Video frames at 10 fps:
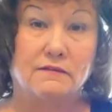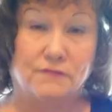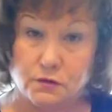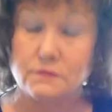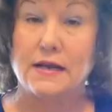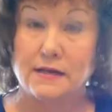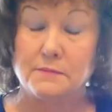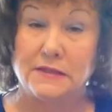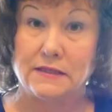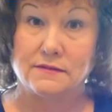Full
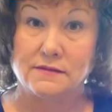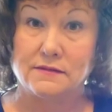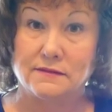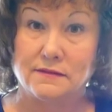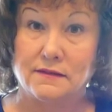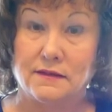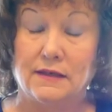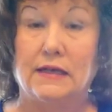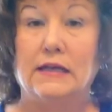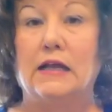recompense.
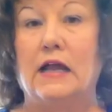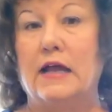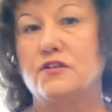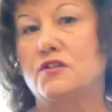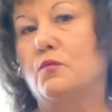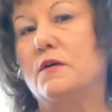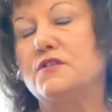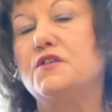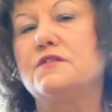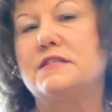I just
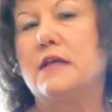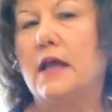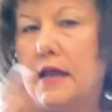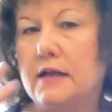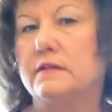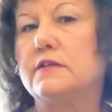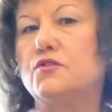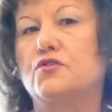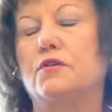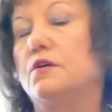want you to take
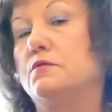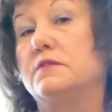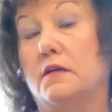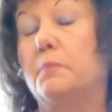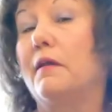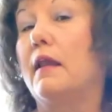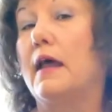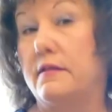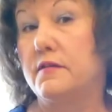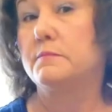these truths and
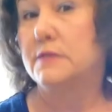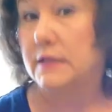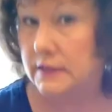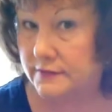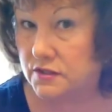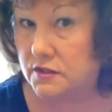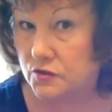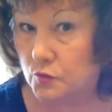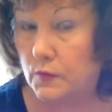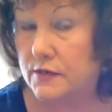apply them to each
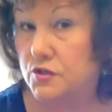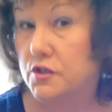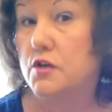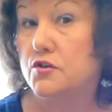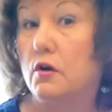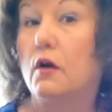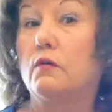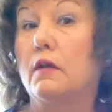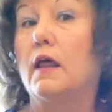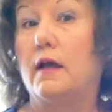situation in your
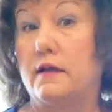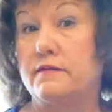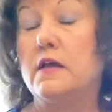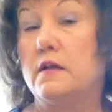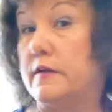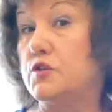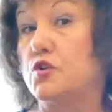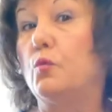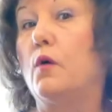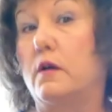own life that
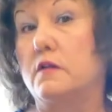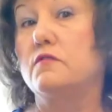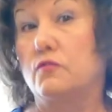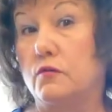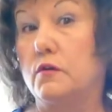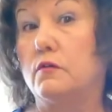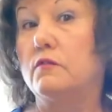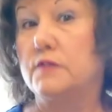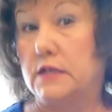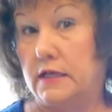you're working through
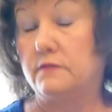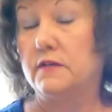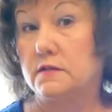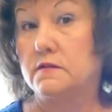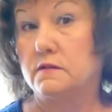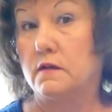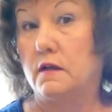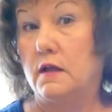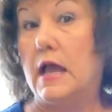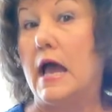forgiveness.
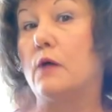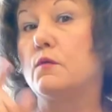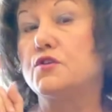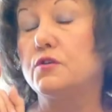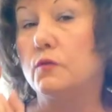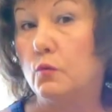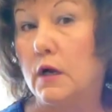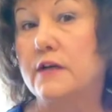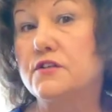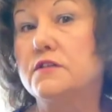I want you to
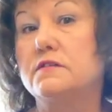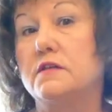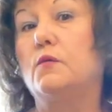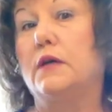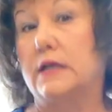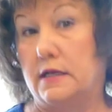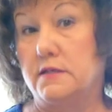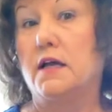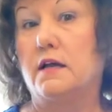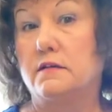watch and see what God
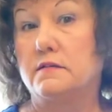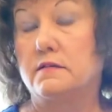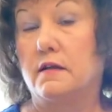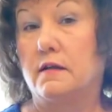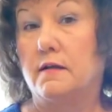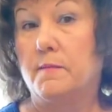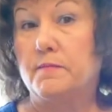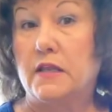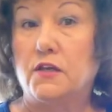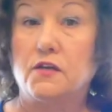does.
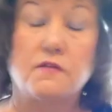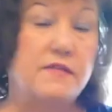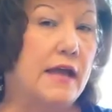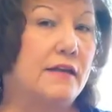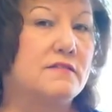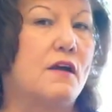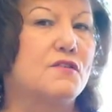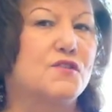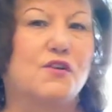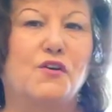You know, that is our
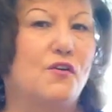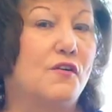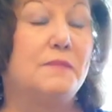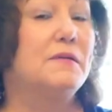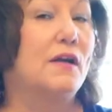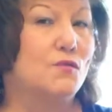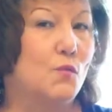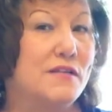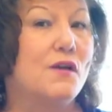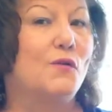security because
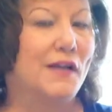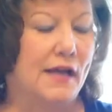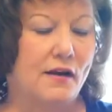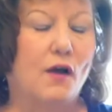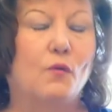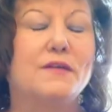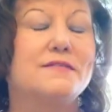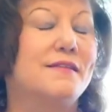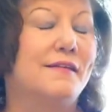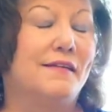we know God
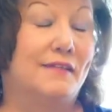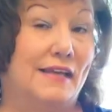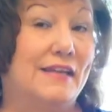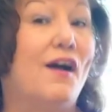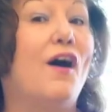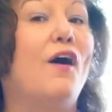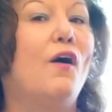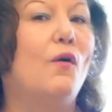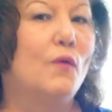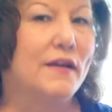always, He
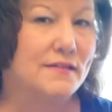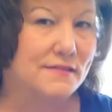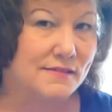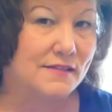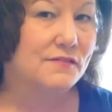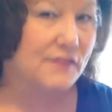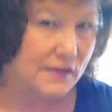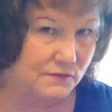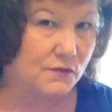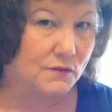always is
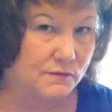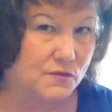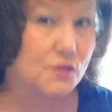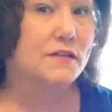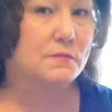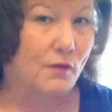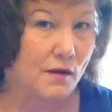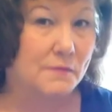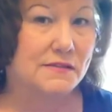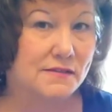faithful to His
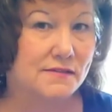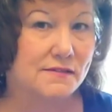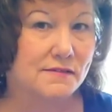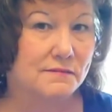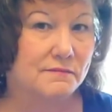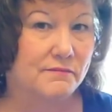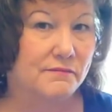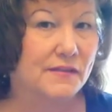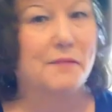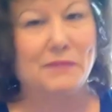promises.
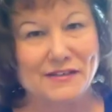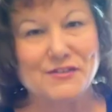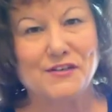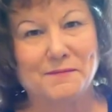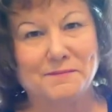God bless you.